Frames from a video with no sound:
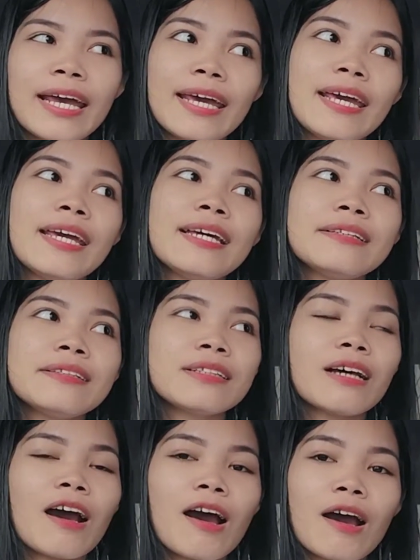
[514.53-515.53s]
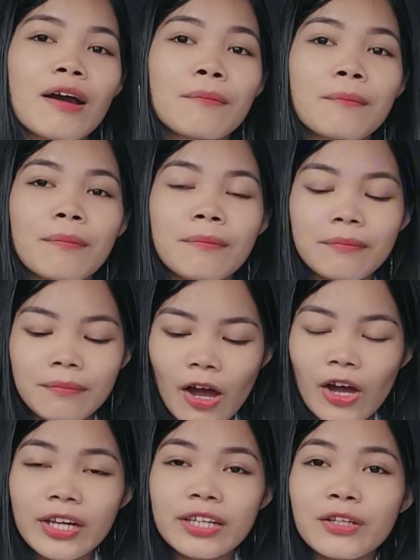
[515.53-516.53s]
is
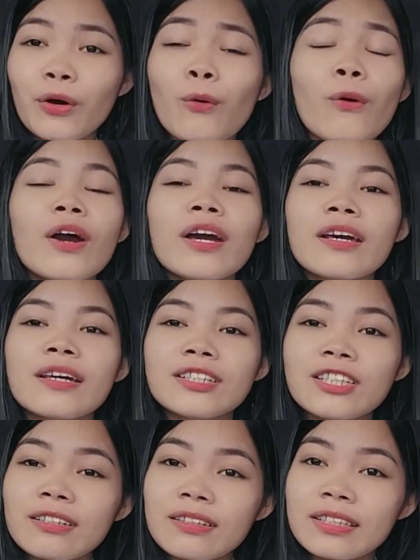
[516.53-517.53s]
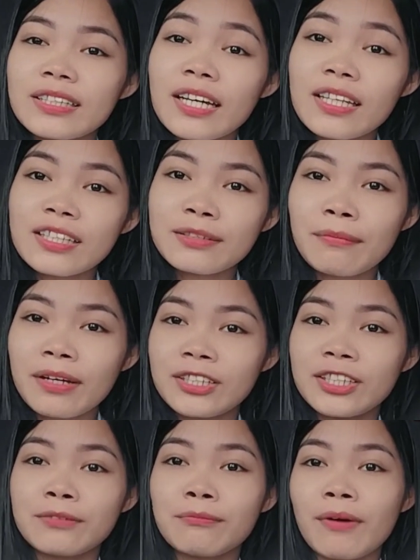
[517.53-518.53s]
I know inside this
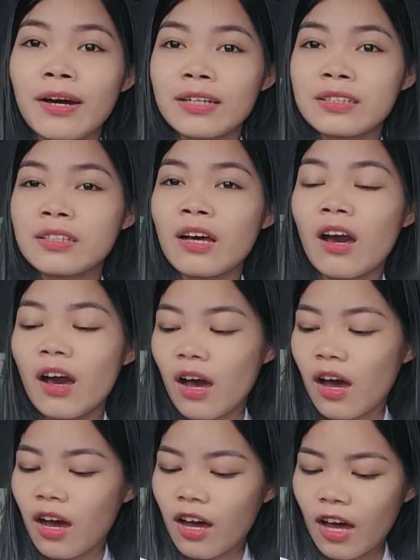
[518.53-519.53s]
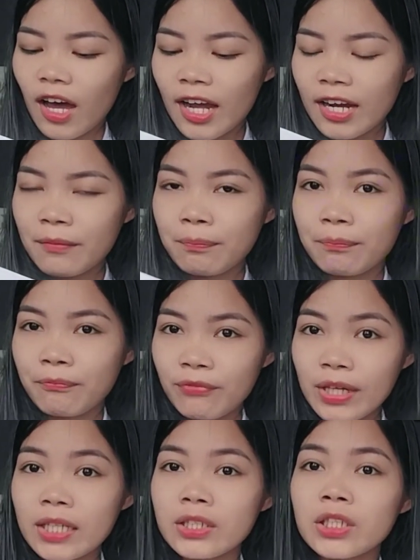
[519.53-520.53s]
magic box are
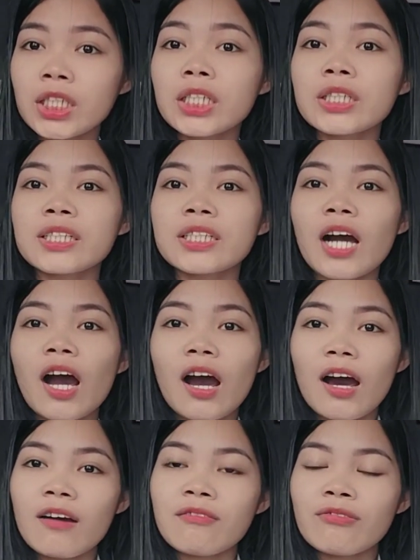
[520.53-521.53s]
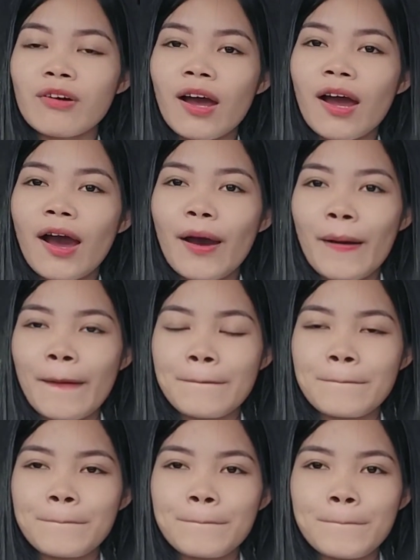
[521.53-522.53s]
pictures of
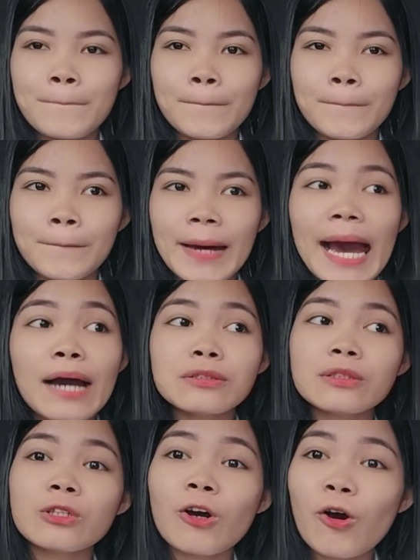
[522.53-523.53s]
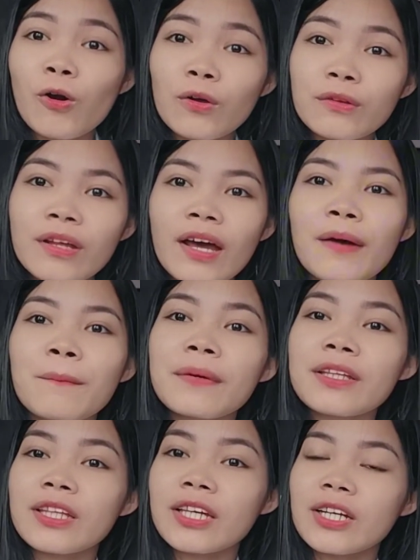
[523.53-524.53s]
household
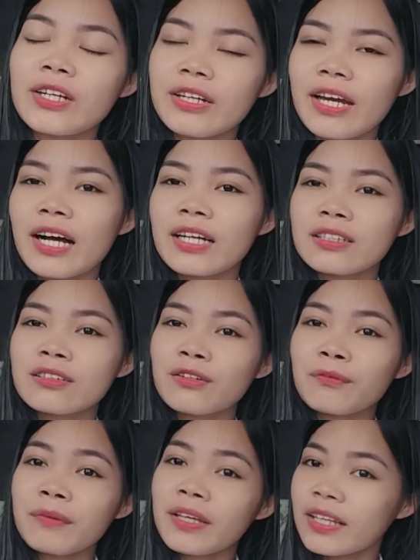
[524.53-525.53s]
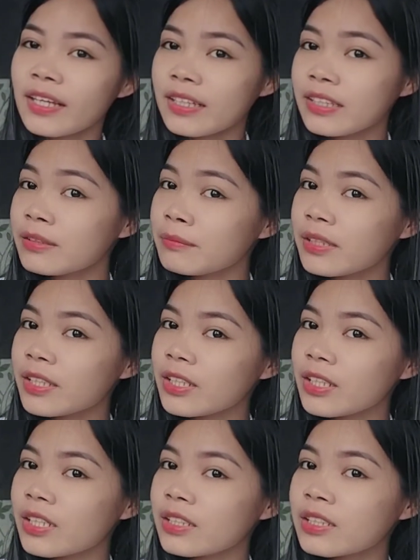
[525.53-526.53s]
materials. So meaning these
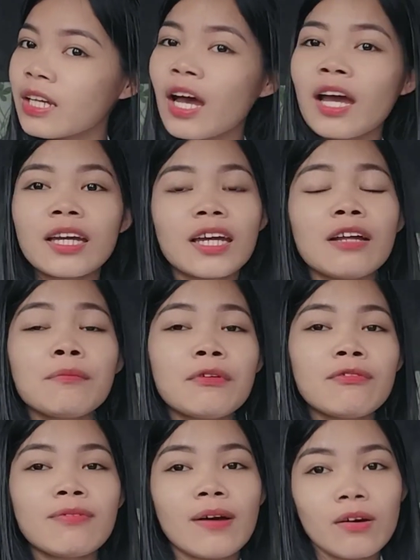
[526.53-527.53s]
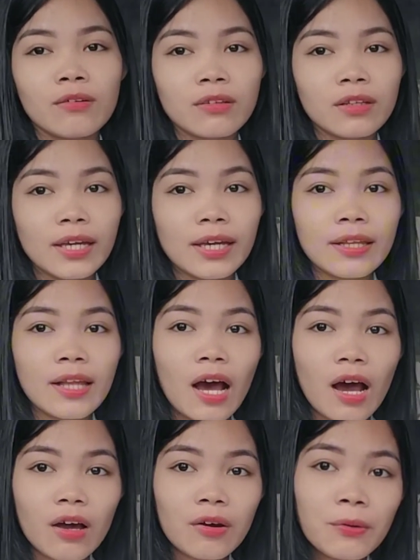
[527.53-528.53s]
materials can be found in
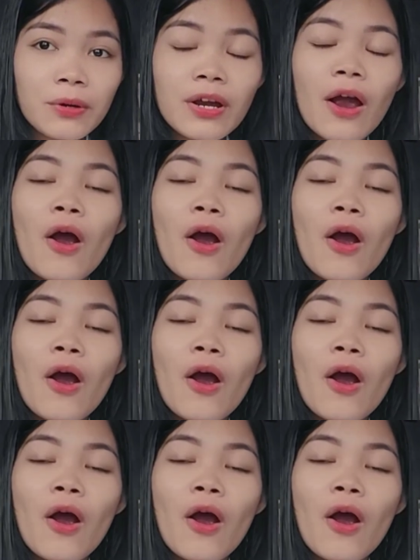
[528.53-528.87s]
our